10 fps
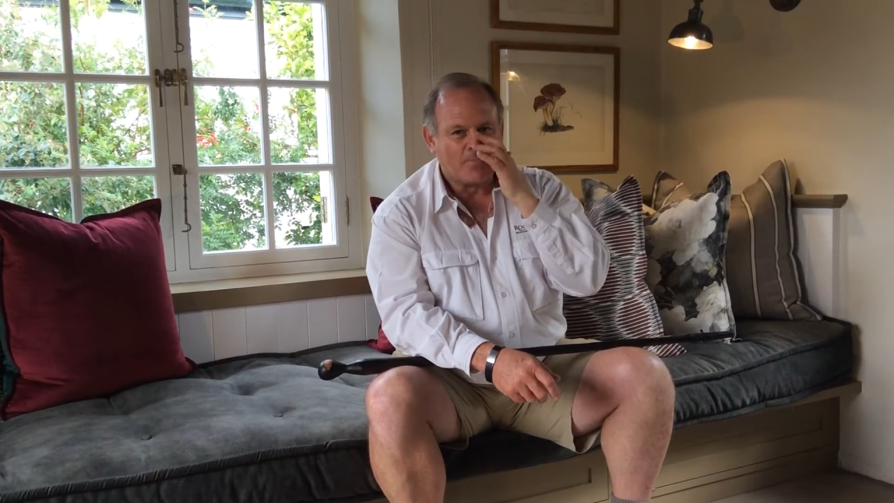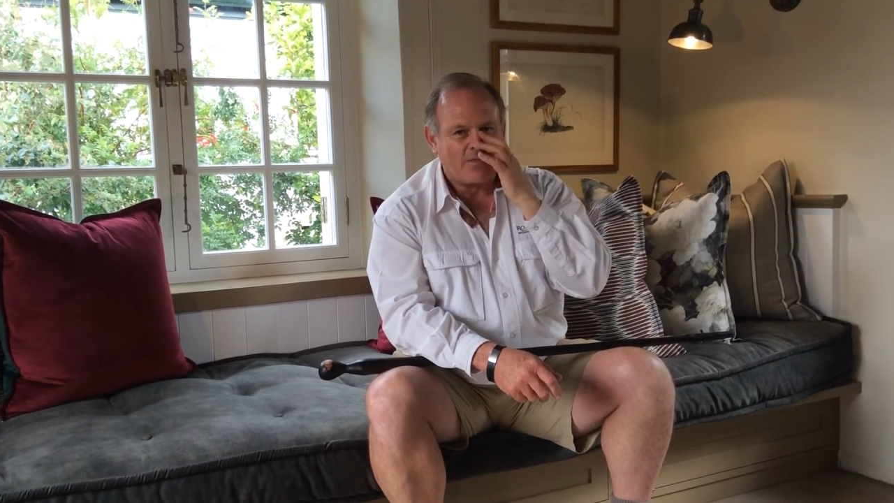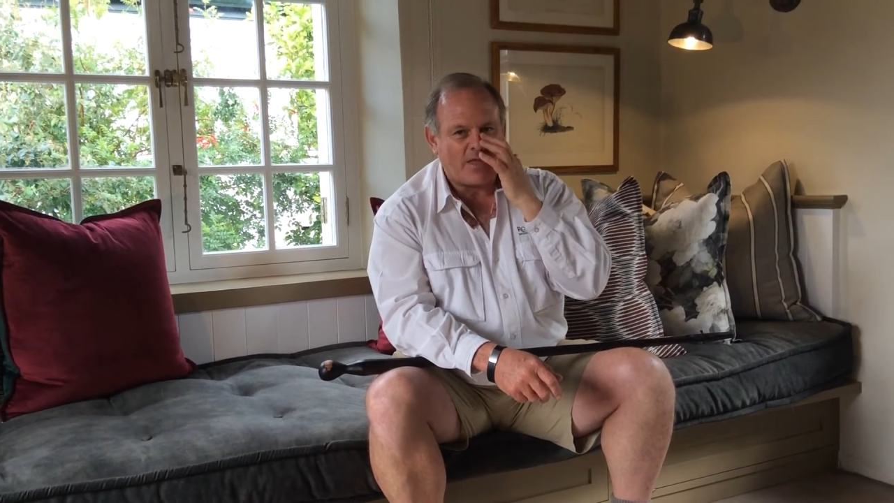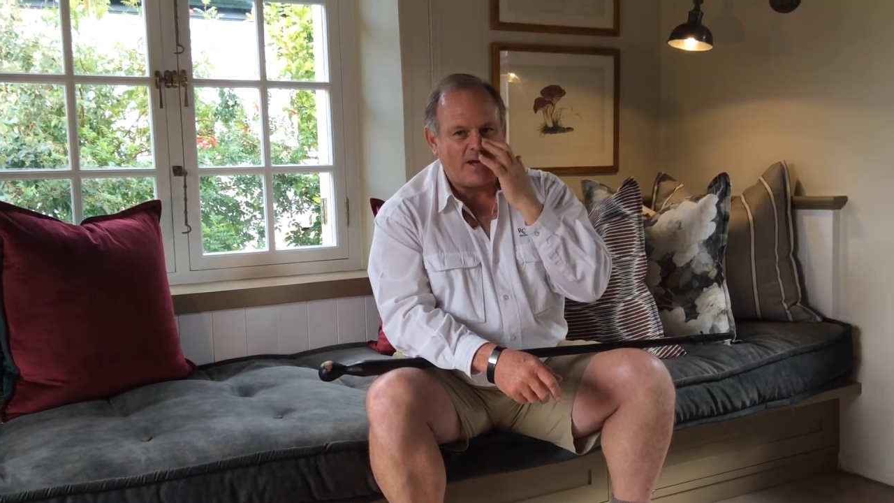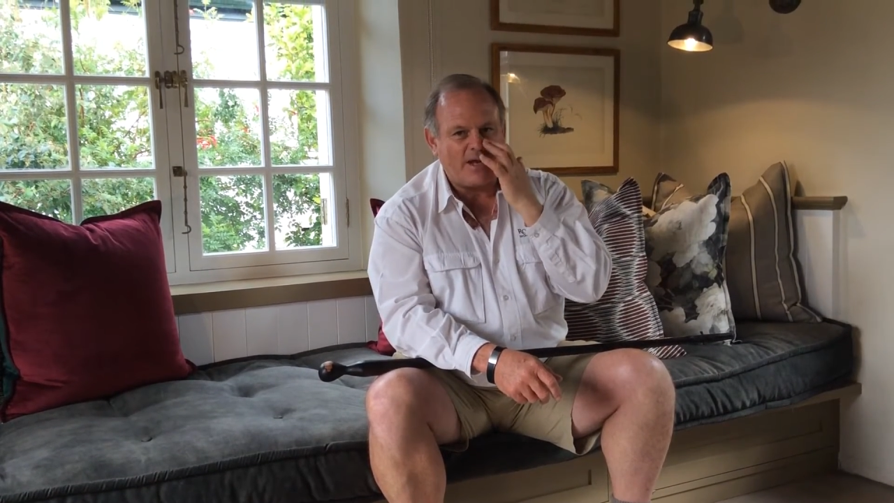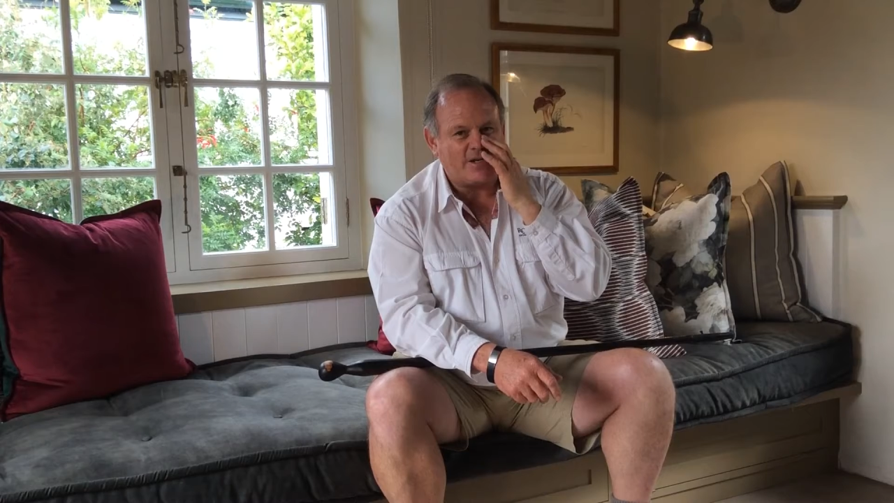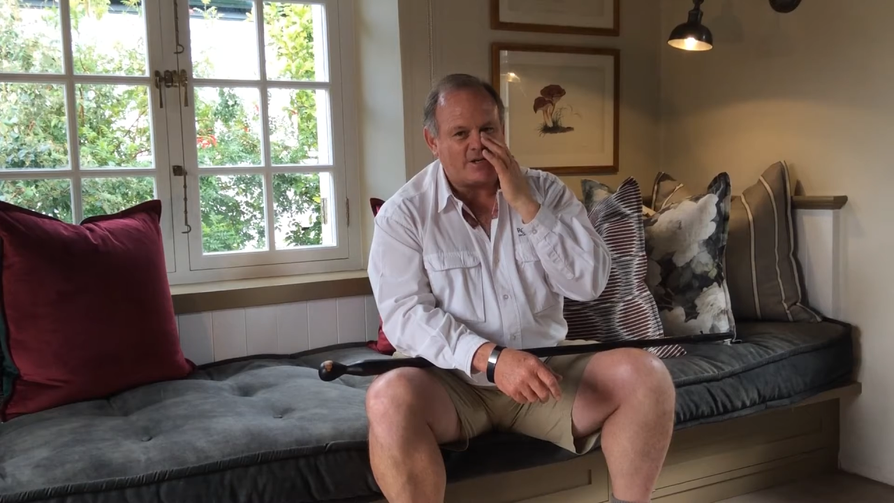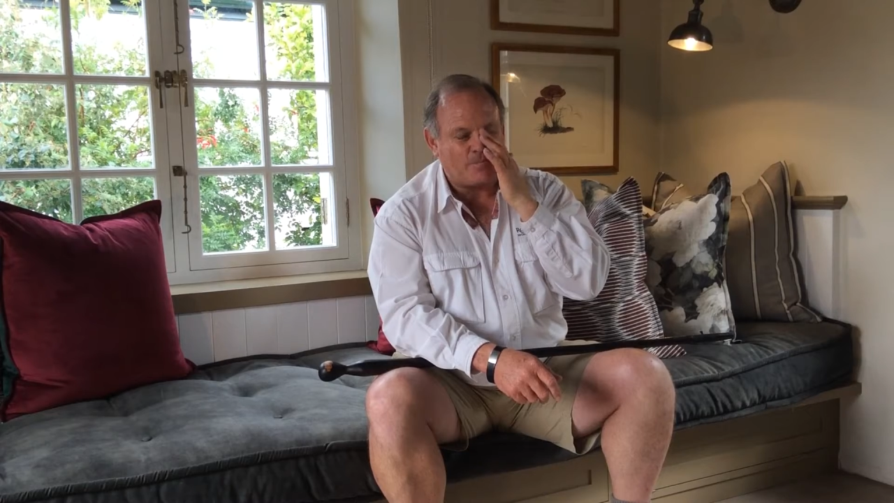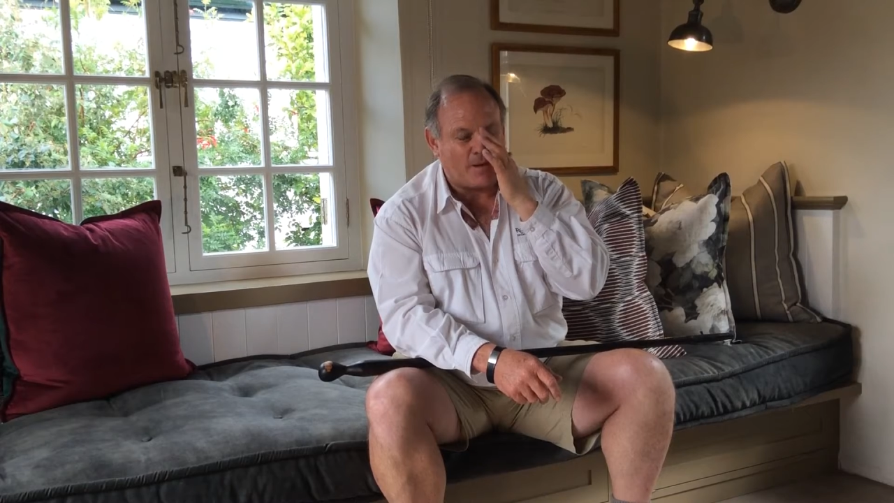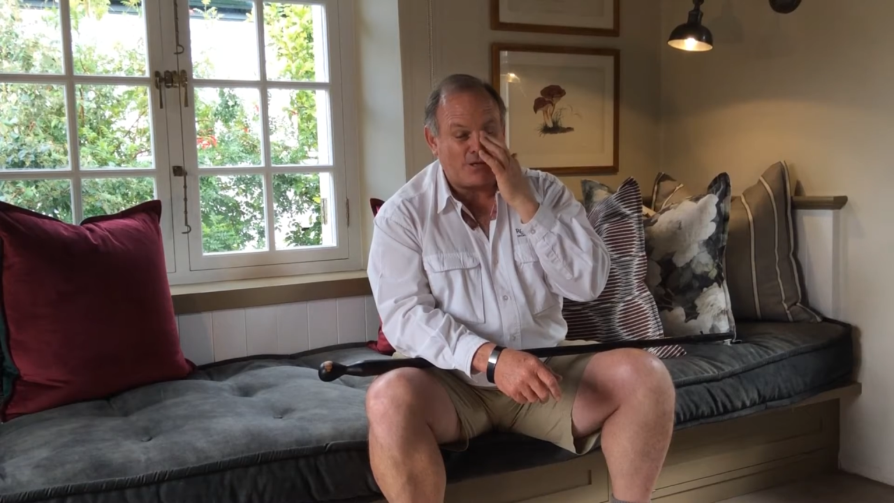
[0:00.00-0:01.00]
they needed
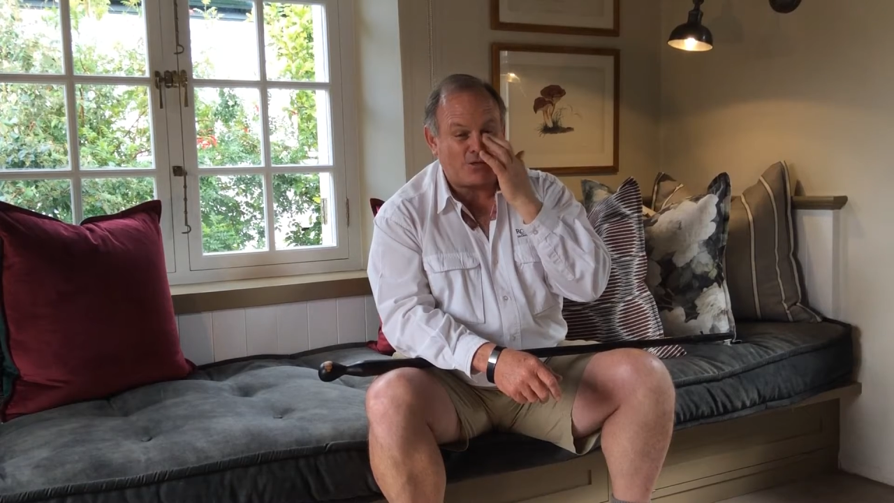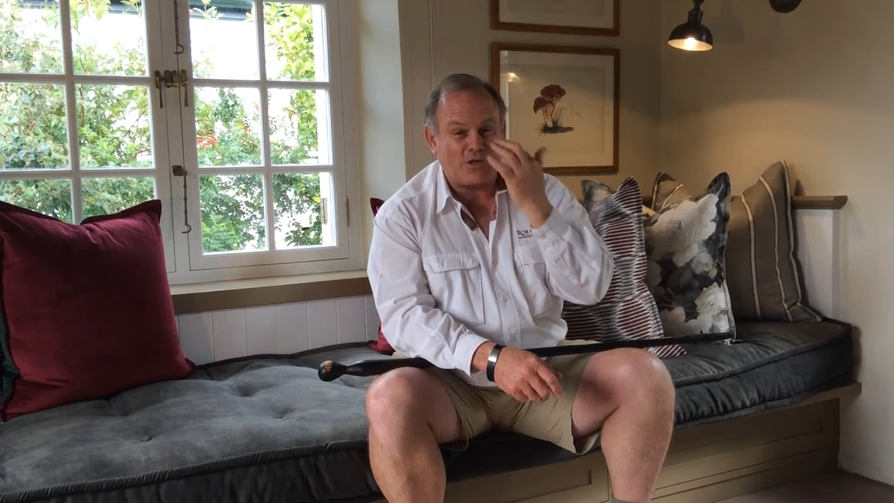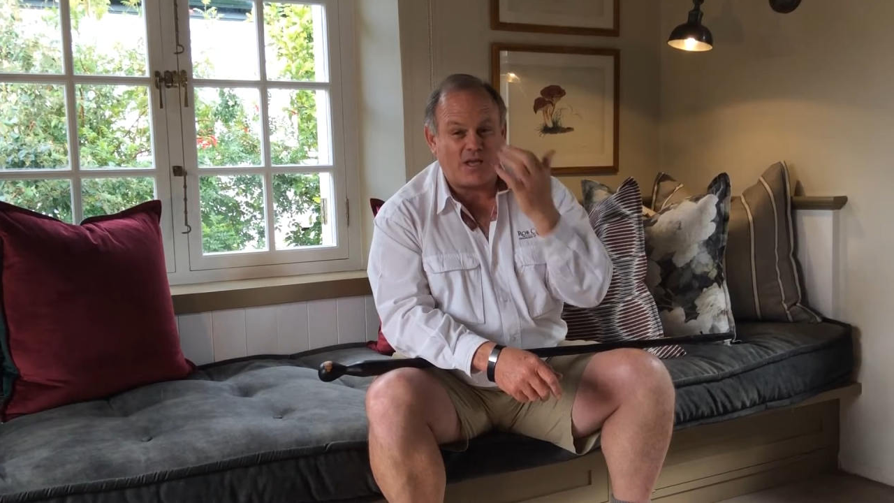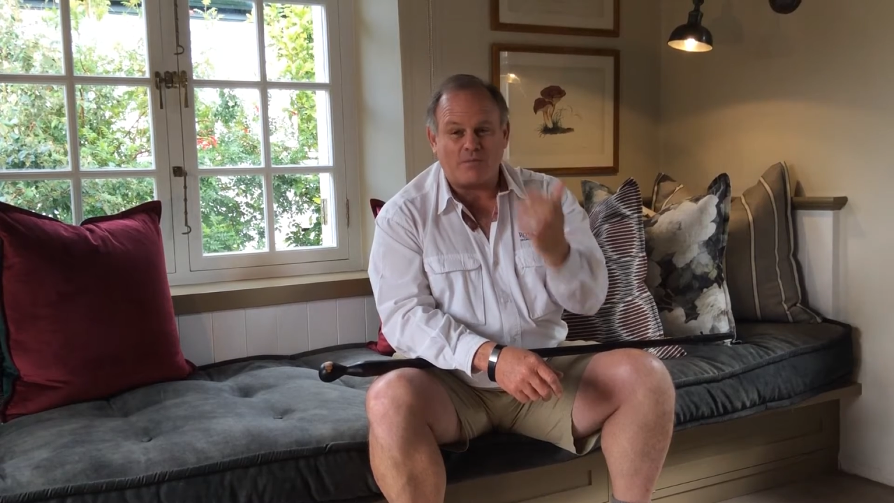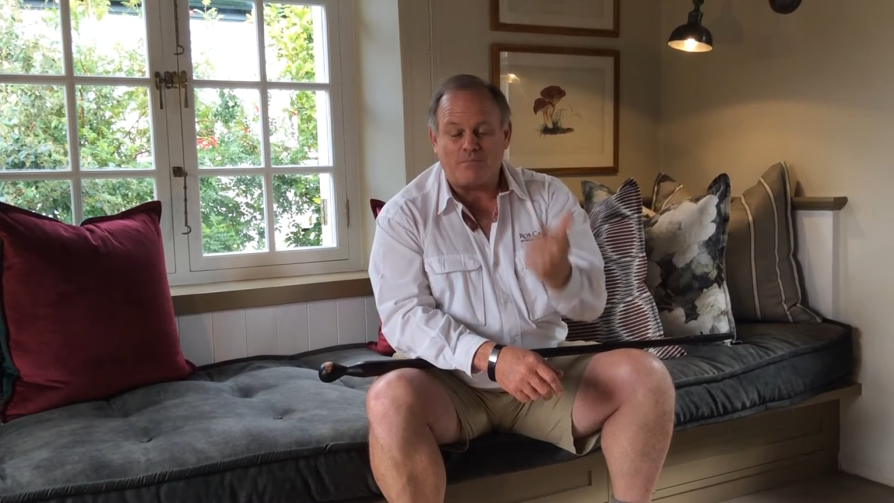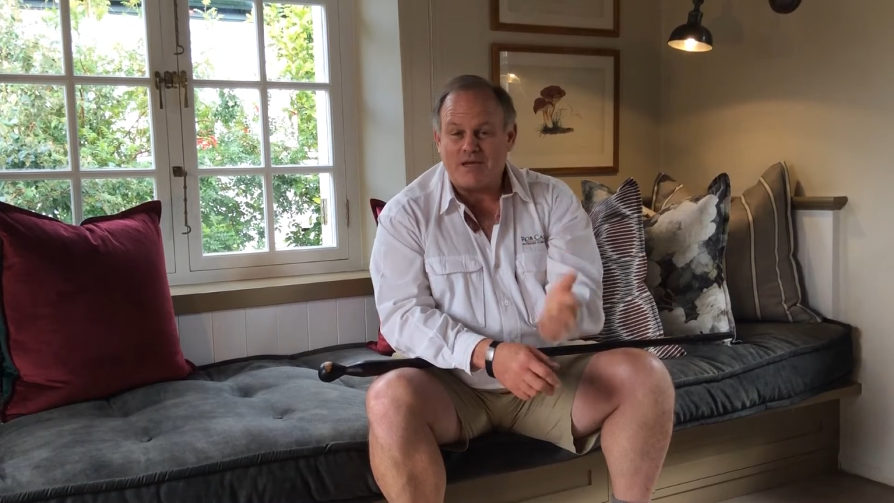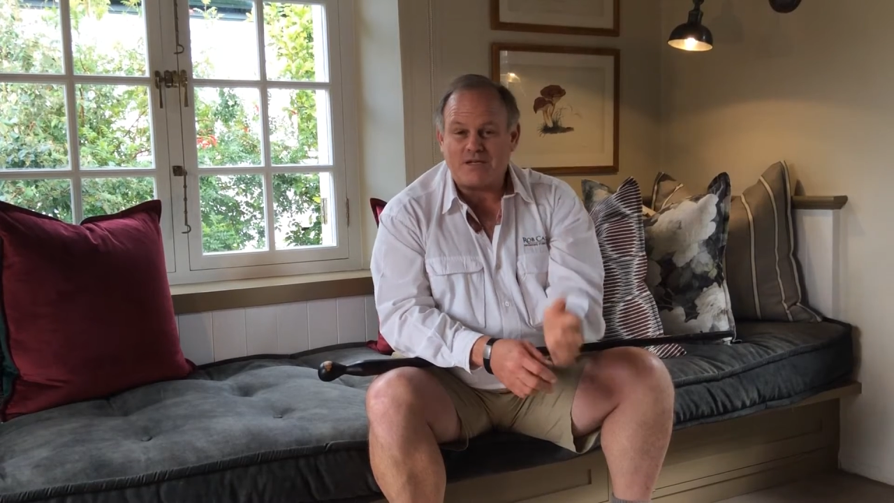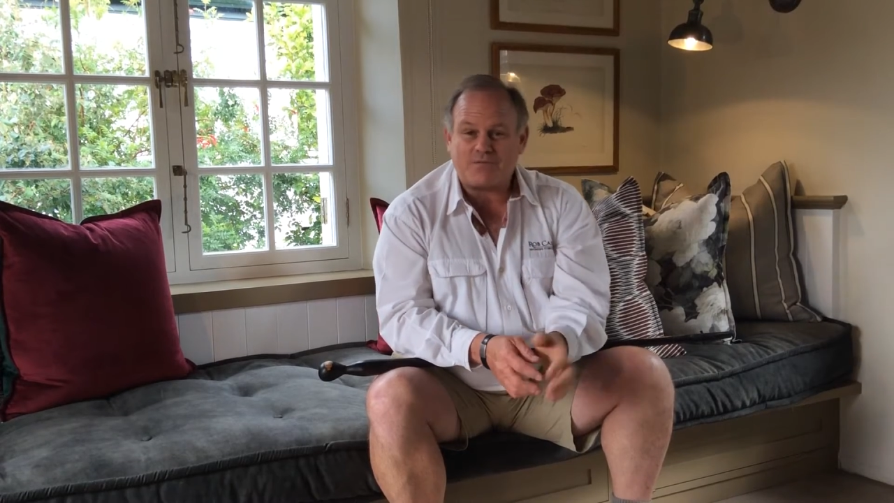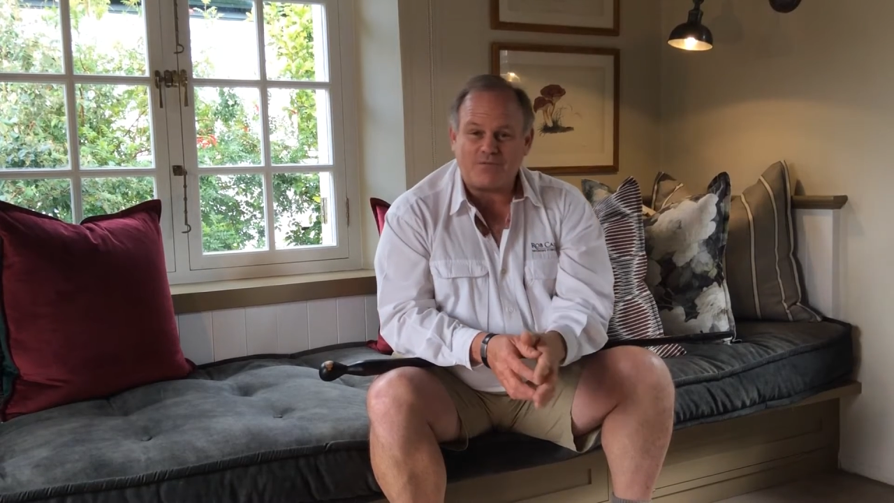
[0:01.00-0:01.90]
a place to get meat,